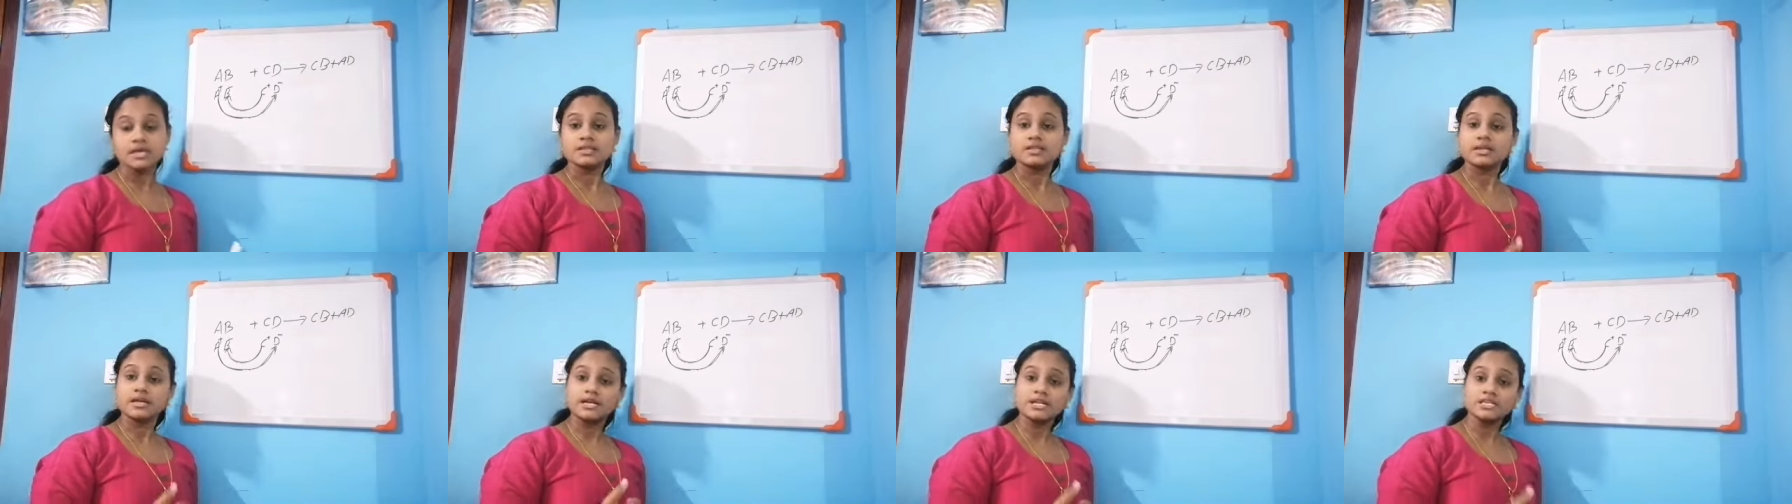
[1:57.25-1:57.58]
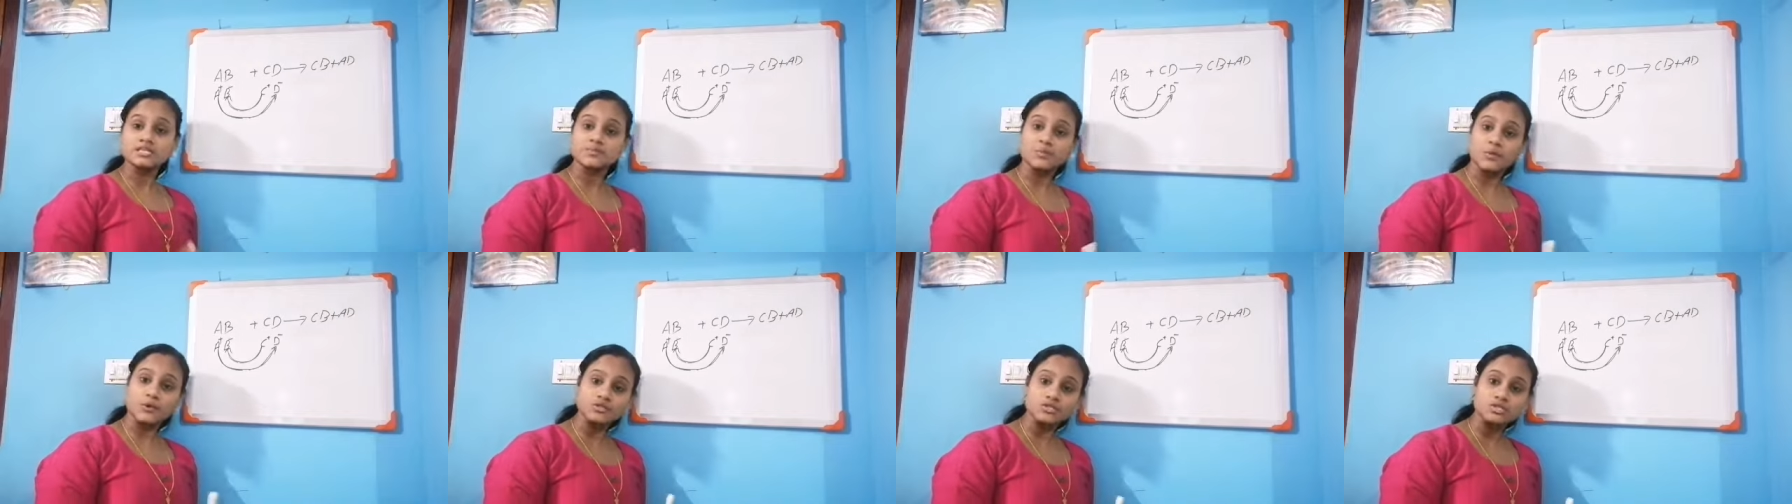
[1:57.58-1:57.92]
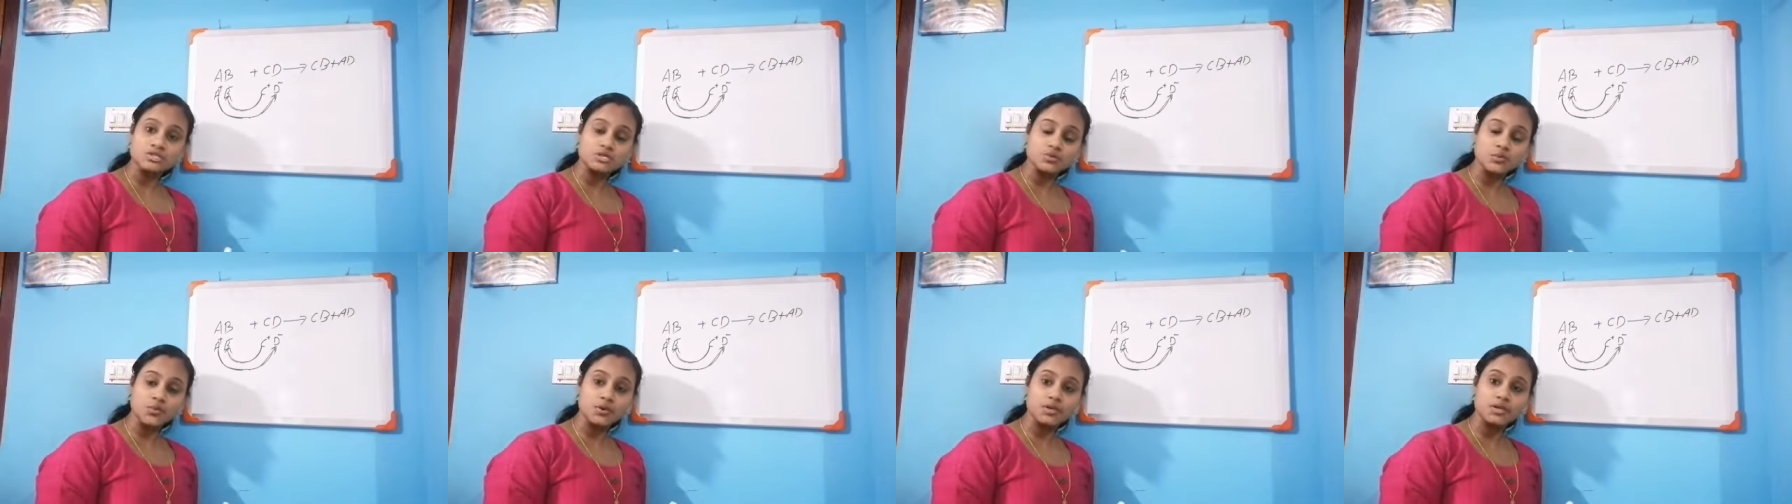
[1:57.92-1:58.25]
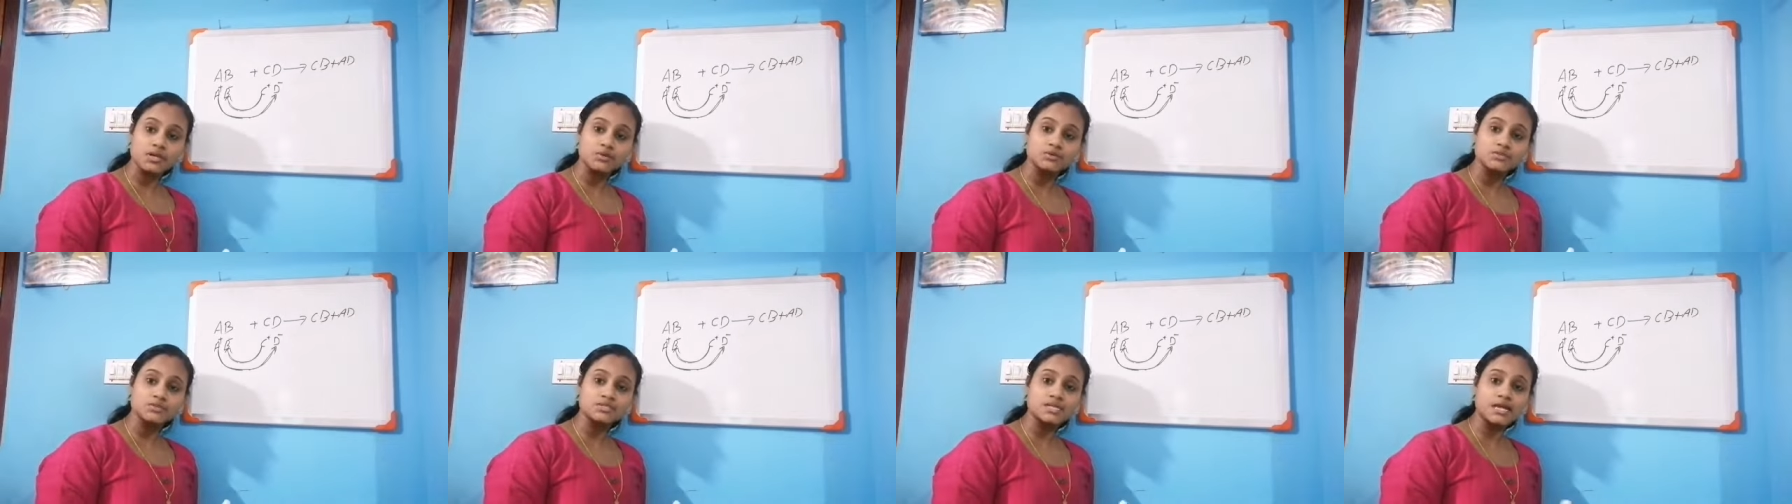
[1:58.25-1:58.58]
that is positive
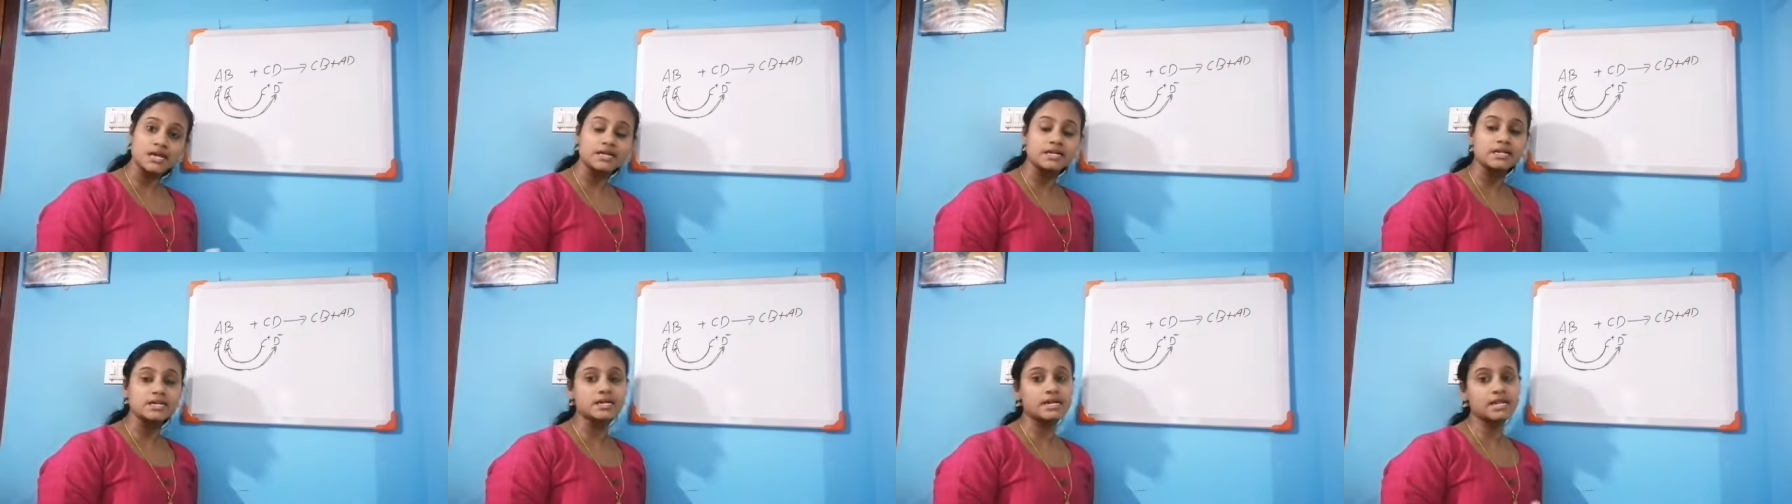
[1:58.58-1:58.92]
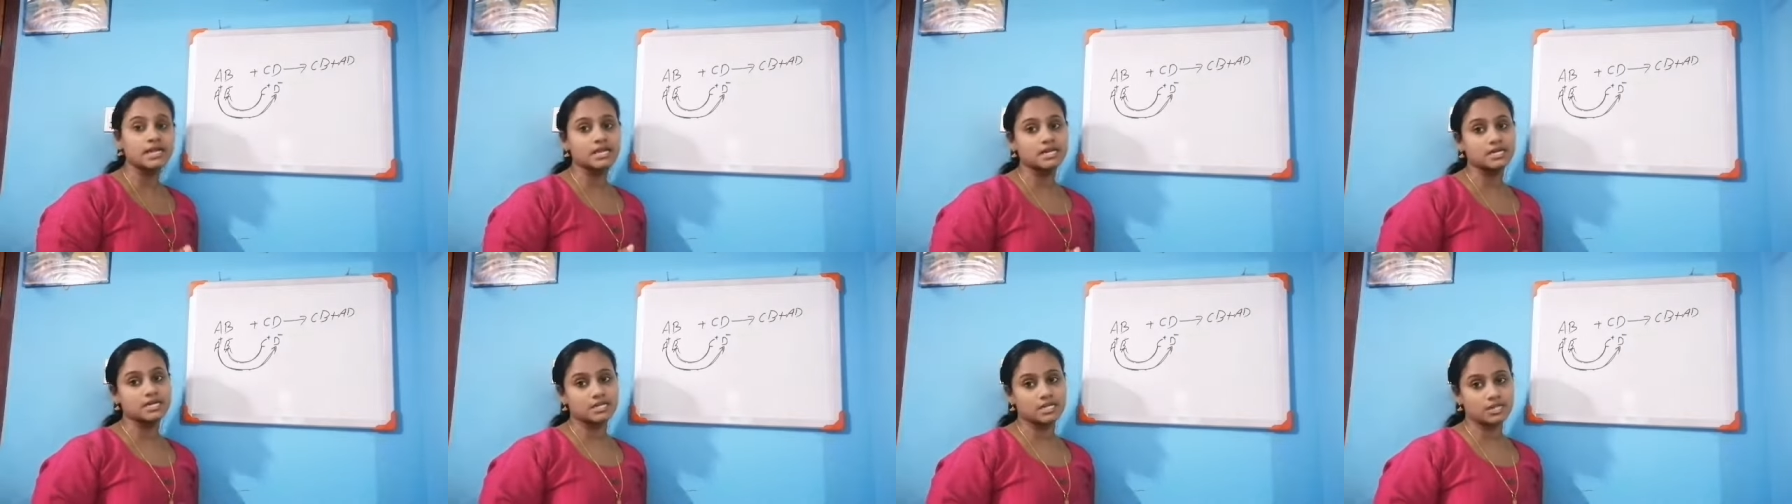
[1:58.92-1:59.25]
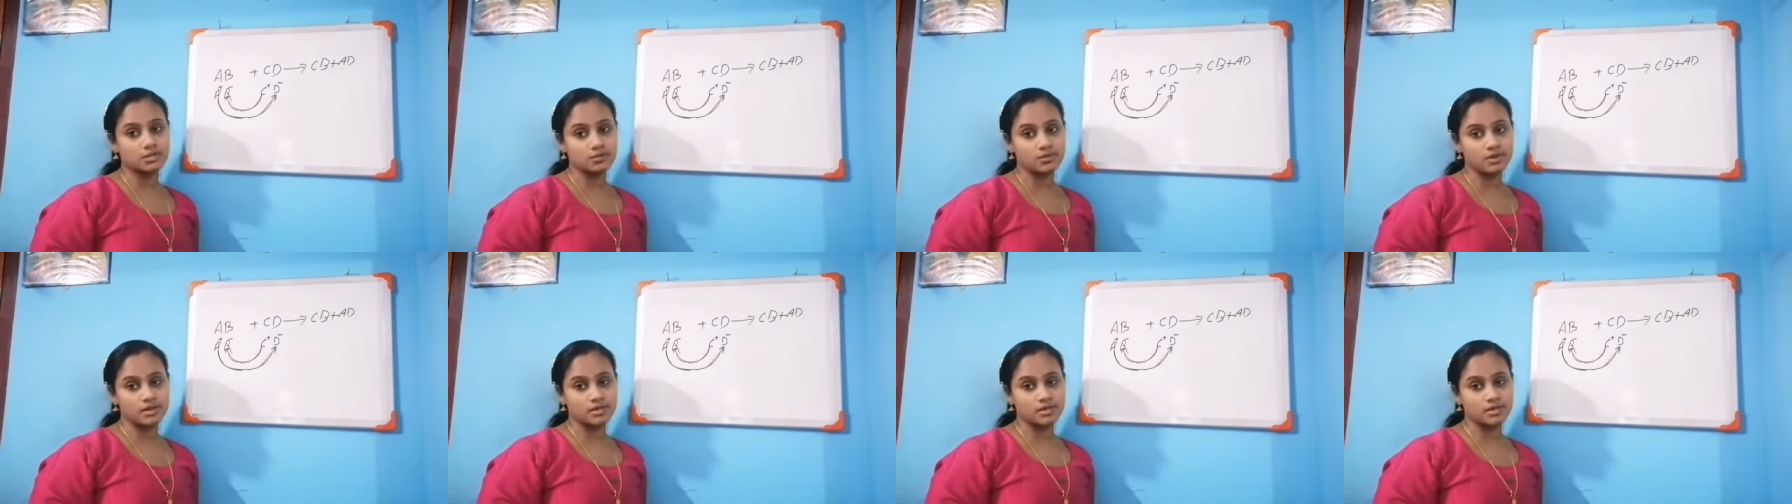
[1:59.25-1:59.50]
ions and negative